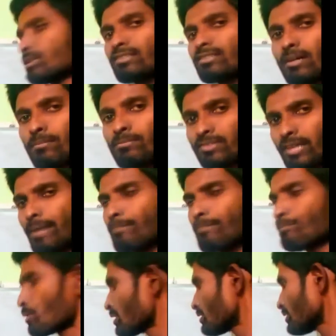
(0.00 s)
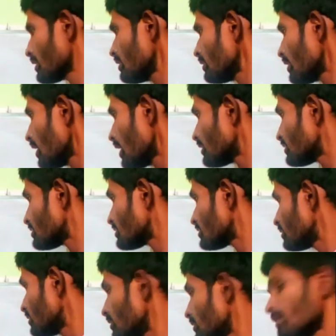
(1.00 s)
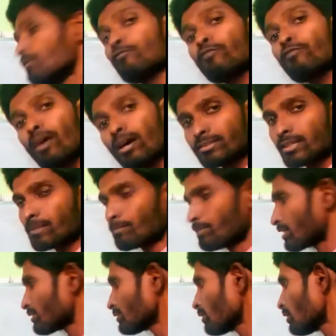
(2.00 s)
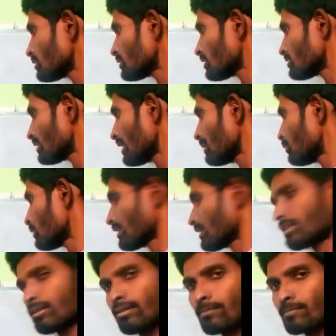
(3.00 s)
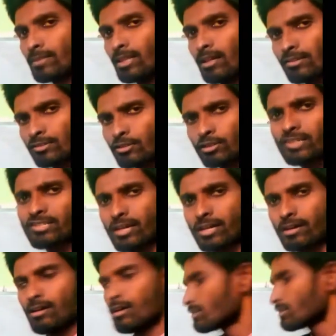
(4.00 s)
the some same position at farther place, not at the same location. So look at here.